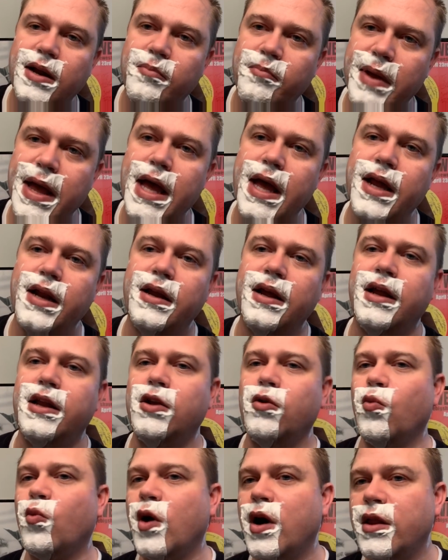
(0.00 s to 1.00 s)
a bed, and
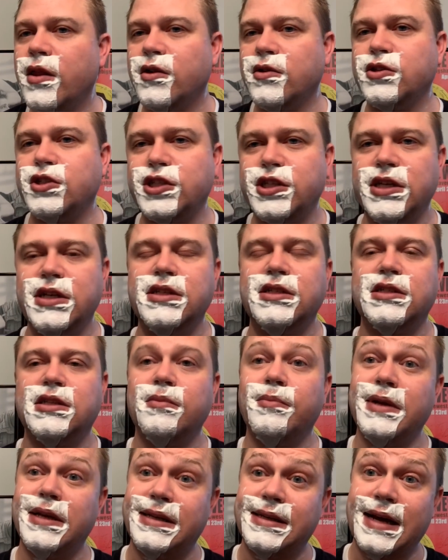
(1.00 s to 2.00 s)
you want those sheets to
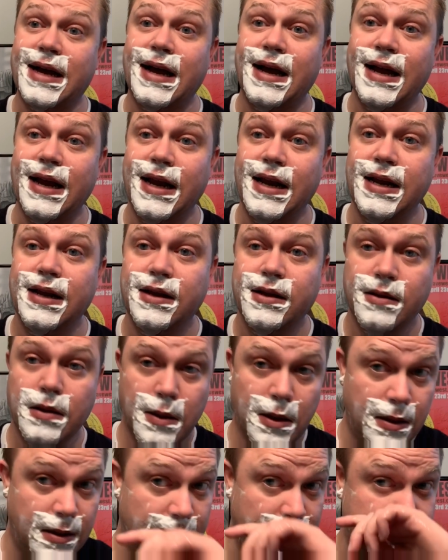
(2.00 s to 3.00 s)
be tight.
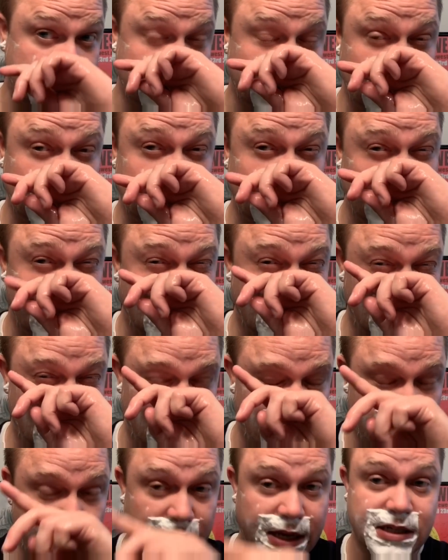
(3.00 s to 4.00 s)
That's to get
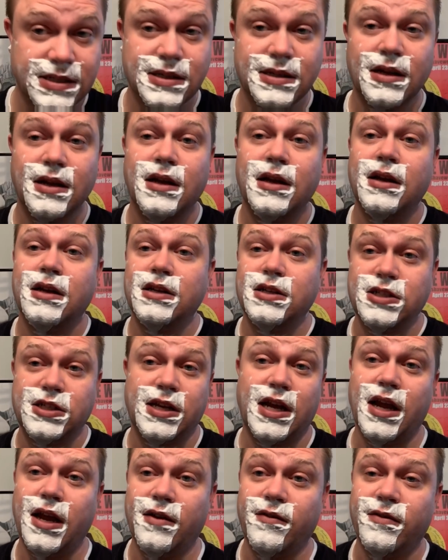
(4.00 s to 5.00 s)
the best
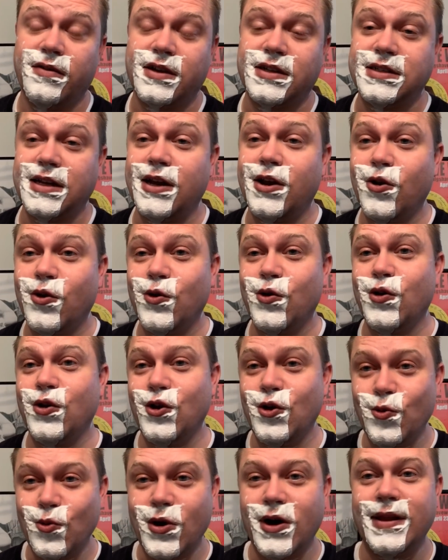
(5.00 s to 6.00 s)
shave, because I know
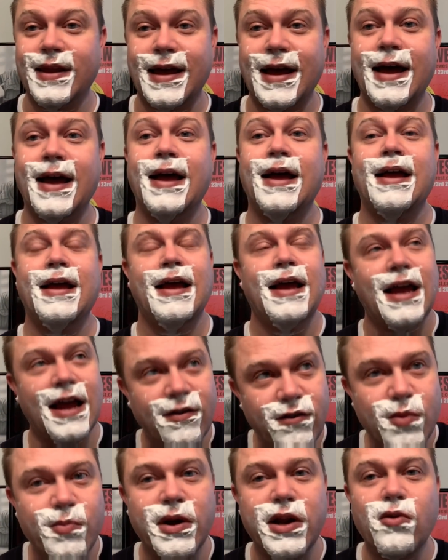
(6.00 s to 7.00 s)
you want that.
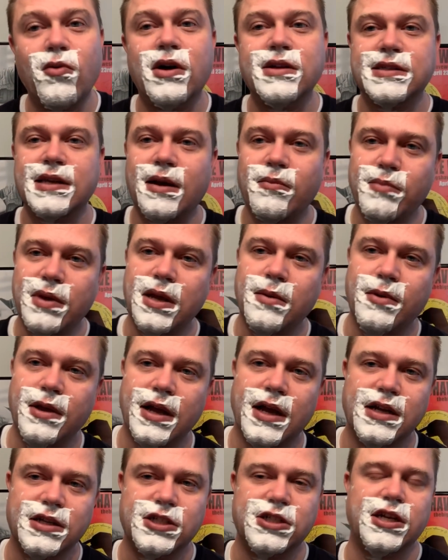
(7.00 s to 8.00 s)
Everybody wants that
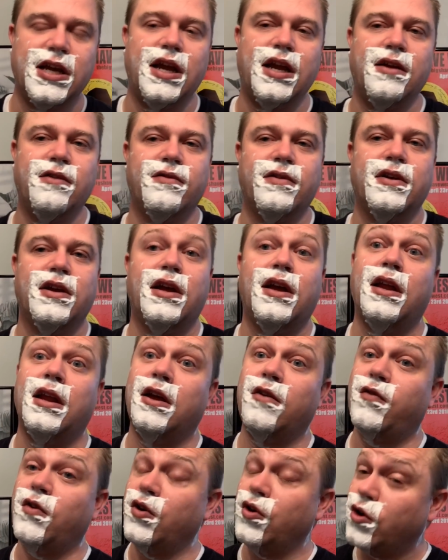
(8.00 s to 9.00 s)
BBS shave.
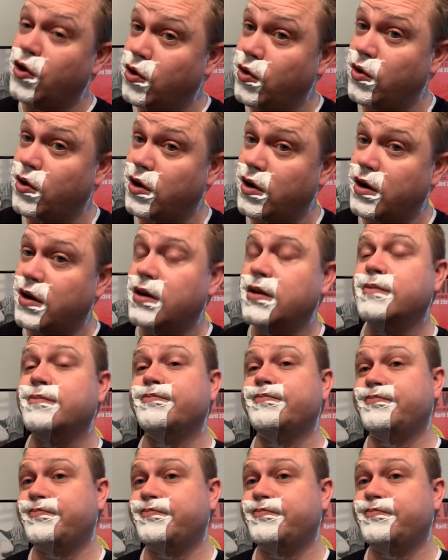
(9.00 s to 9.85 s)
Now, if you're newer,